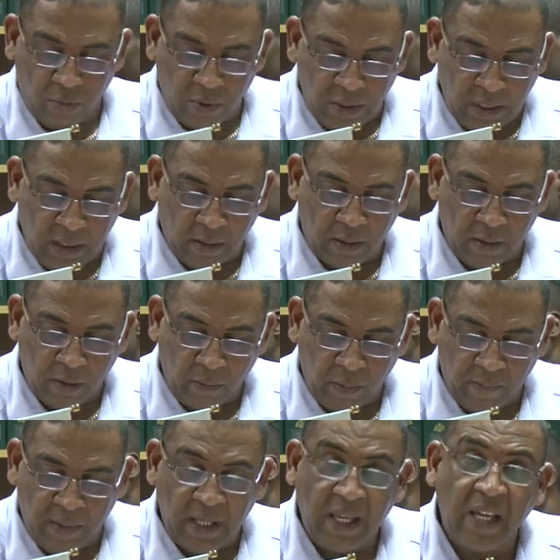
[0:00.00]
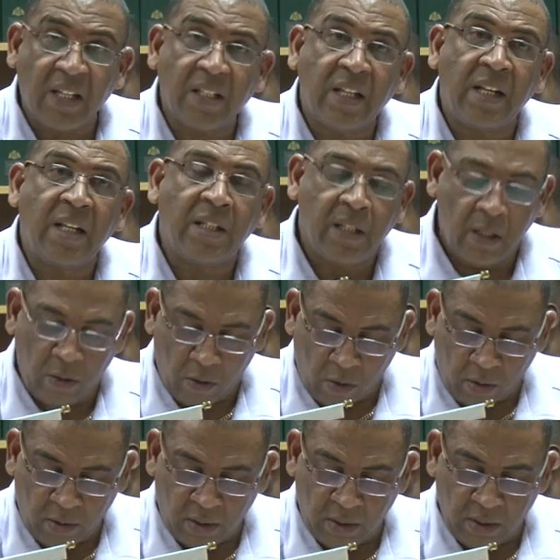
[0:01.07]
to deal with the escalating
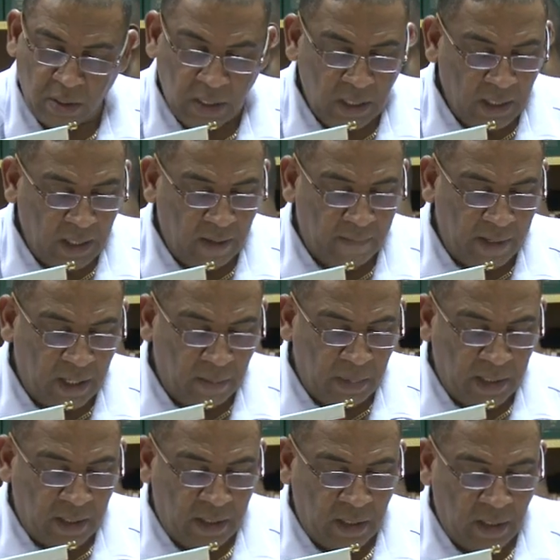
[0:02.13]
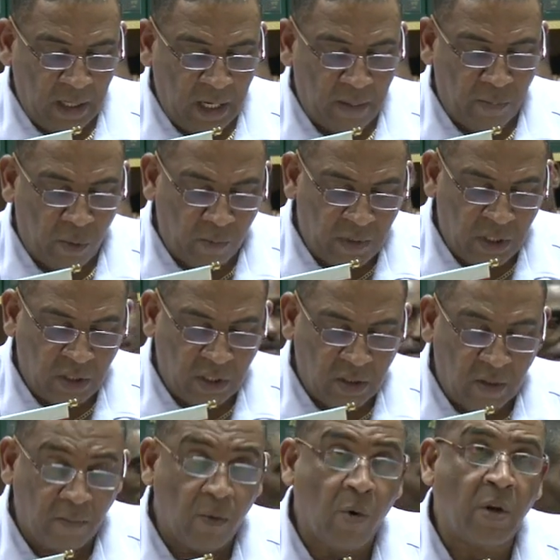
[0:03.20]
cost, availability, and
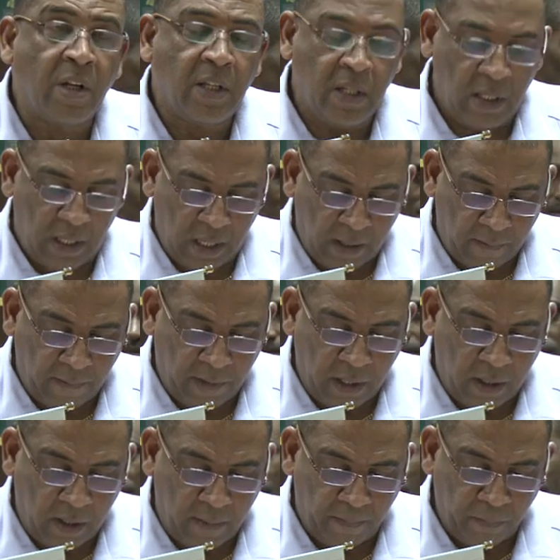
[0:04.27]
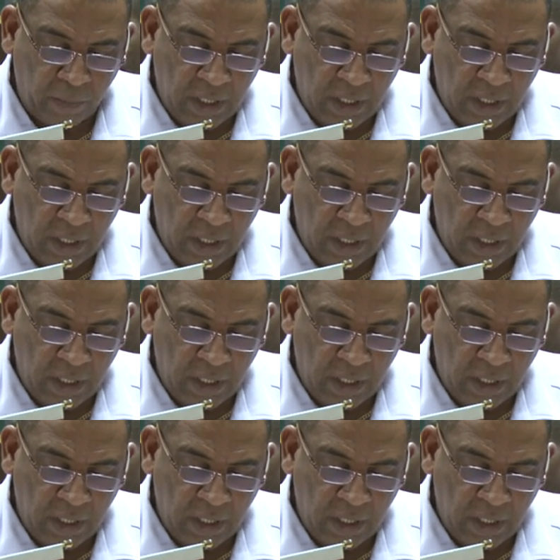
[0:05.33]
provisions of quality health care.